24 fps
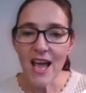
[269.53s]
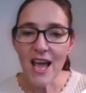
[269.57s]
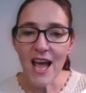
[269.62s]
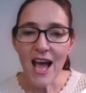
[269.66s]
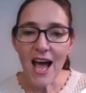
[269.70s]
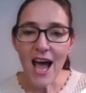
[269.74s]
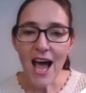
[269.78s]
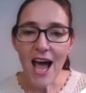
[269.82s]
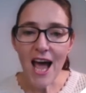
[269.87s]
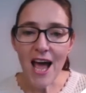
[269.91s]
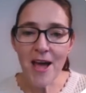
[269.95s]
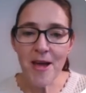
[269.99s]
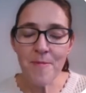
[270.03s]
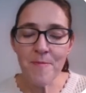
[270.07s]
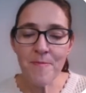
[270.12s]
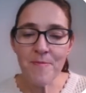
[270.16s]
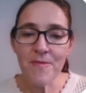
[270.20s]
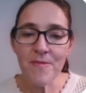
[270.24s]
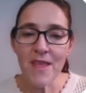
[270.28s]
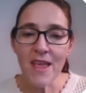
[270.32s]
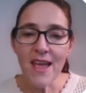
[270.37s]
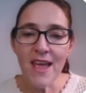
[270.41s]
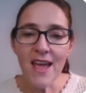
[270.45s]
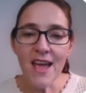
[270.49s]

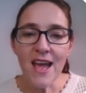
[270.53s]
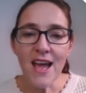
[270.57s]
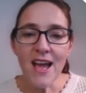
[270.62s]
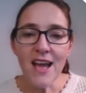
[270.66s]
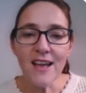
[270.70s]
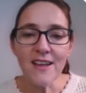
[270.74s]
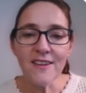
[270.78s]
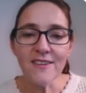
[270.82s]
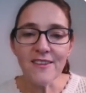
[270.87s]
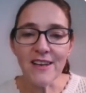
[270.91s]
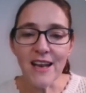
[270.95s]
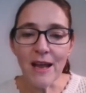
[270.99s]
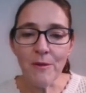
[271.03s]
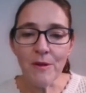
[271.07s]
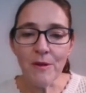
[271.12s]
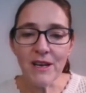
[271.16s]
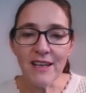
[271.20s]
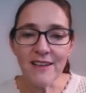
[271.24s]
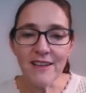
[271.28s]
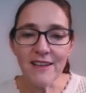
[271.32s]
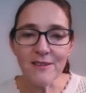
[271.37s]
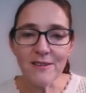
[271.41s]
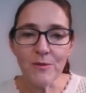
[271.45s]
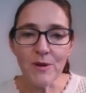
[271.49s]
So now we
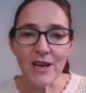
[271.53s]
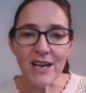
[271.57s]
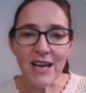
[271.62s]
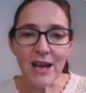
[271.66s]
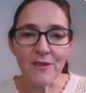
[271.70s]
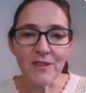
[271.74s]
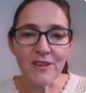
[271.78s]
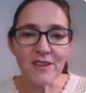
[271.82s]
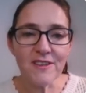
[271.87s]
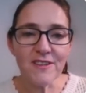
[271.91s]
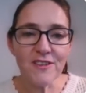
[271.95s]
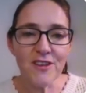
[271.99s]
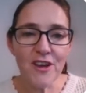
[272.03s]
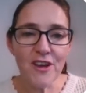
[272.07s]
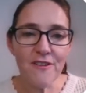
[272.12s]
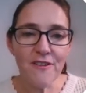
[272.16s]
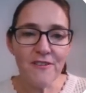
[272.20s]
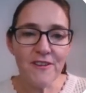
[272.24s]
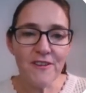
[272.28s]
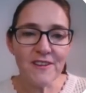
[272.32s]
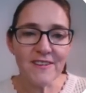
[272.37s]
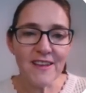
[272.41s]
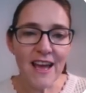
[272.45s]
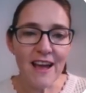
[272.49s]
need to work out the
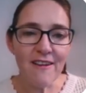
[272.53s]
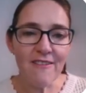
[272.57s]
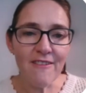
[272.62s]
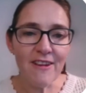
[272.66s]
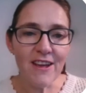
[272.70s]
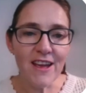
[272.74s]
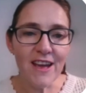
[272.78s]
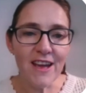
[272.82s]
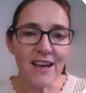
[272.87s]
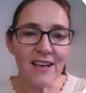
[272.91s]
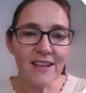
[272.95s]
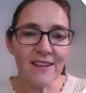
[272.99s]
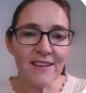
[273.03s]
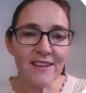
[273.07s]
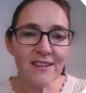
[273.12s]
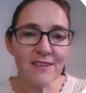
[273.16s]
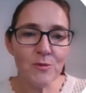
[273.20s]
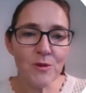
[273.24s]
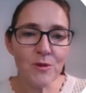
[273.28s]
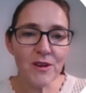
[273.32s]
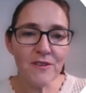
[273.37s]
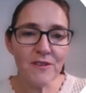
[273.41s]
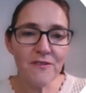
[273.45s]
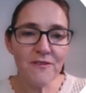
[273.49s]
surface area, and this
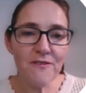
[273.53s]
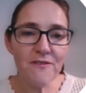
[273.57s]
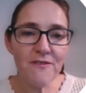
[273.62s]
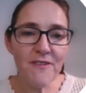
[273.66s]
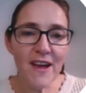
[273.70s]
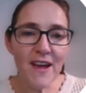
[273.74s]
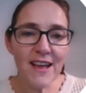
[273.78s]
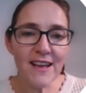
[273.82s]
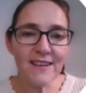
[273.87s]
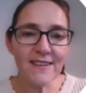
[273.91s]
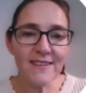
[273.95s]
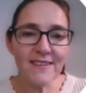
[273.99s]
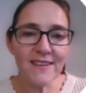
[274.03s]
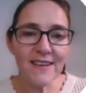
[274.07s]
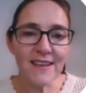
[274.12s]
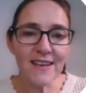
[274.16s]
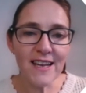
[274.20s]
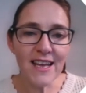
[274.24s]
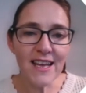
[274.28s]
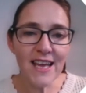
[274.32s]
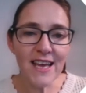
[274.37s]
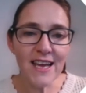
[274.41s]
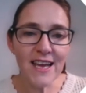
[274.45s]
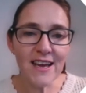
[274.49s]
word face in
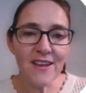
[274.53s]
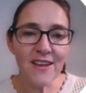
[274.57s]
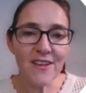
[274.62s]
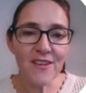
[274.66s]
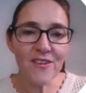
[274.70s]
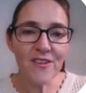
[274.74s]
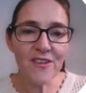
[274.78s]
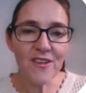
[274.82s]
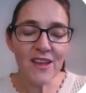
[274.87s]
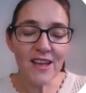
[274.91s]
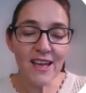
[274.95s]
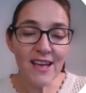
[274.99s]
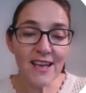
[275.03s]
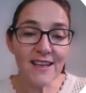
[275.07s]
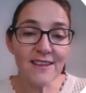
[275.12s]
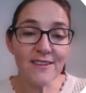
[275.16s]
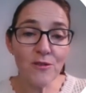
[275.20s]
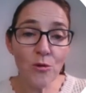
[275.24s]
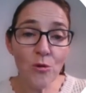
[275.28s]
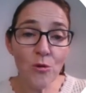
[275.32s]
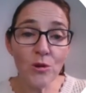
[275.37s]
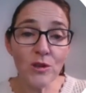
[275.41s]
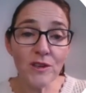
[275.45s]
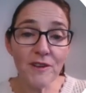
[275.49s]
here, it's
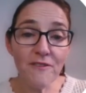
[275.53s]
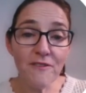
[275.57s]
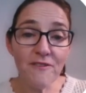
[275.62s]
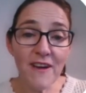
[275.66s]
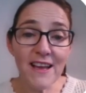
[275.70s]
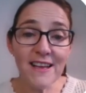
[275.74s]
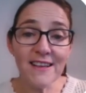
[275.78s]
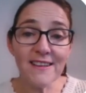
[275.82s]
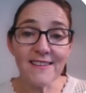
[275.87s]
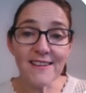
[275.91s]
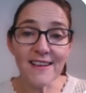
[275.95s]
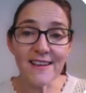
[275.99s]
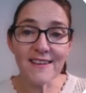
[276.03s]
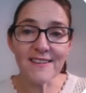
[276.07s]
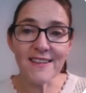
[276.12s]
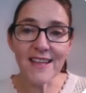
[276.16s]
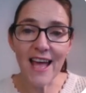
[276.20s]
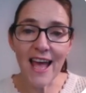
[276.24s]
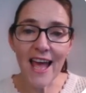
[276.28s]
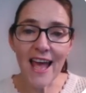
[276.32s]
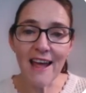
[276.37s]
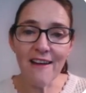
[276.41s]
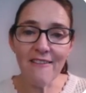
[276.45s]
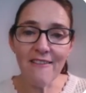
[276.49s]
all the faces, the
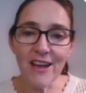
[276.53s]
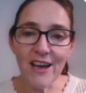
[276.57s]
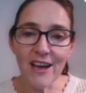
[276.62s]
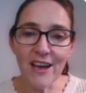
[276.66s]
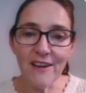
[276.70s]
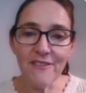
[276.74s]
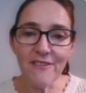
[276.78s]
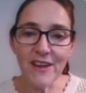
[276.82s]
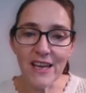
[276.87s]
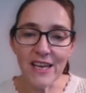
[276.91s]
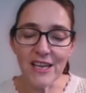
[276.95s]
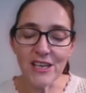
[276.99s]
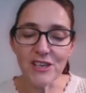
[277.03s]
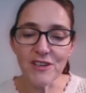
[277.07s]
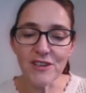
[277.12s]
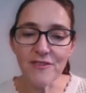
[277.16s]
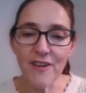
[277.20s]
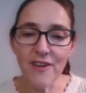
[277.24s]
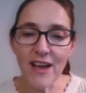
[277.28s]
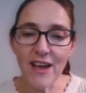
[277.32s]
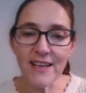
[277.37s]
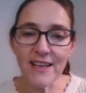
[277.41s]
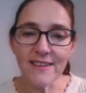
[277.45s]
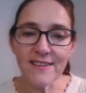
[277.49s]
area of each
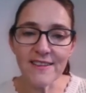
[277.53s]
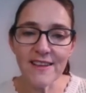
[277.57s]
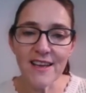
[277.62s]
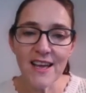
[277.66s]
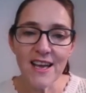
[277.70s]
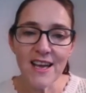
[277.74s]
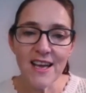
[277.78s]
face.